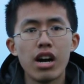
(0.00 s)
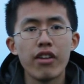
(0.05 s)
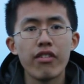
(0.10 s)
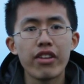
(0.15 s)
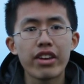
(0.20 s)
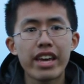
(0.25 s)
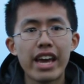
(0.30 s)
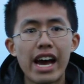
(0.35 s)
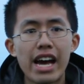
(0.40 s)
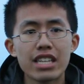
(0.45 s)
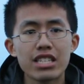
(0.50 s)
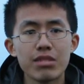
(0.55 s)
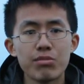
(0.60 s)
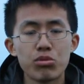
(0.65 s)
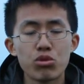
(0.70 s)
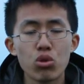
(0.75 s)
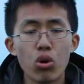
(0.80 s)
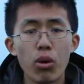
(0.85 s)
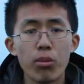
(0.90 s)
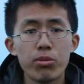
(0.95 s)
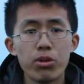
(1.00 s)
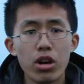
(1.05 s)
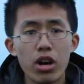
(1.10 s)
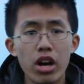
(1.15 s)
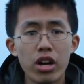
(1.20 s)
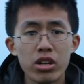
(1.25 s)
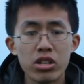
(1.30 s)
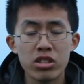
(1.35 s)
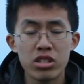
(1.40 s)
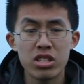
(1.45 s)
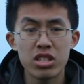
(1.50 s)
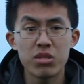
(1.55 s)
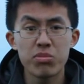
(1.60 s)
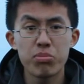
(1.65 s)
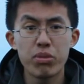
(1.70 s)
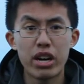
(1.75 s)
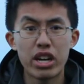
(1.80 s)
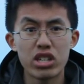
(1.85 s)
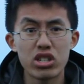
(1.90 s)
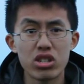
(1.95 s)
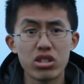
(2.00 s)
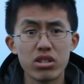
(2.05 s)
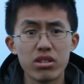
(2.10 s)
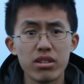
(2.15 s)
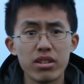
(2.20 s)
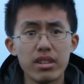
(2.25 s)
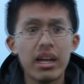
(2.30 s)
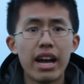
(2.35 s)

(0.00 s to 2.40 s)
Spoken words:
of the gas absorbed under this pressure,